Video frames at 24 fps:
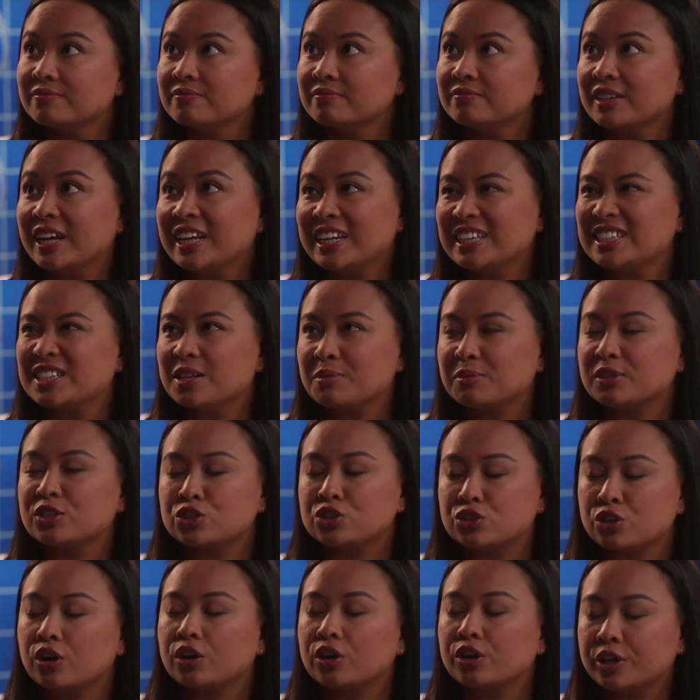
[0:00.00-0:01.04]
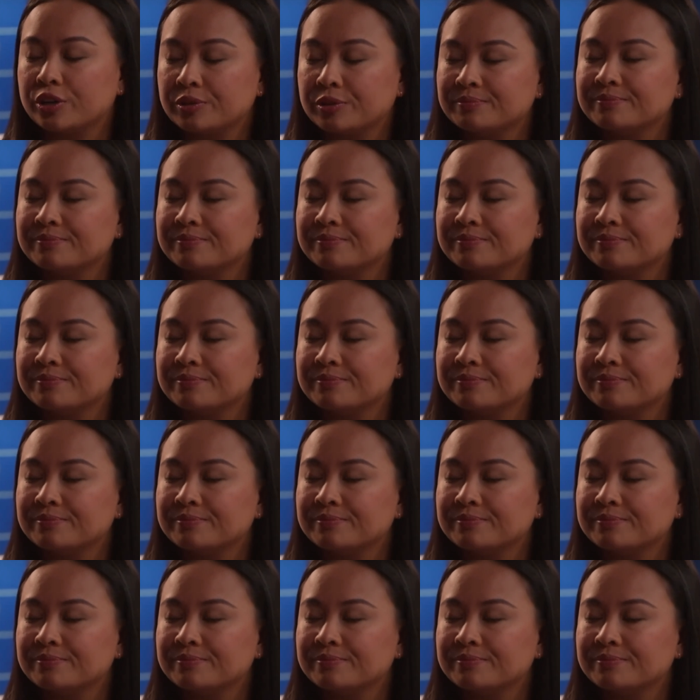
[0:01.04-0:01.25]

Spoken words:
I need something stronger.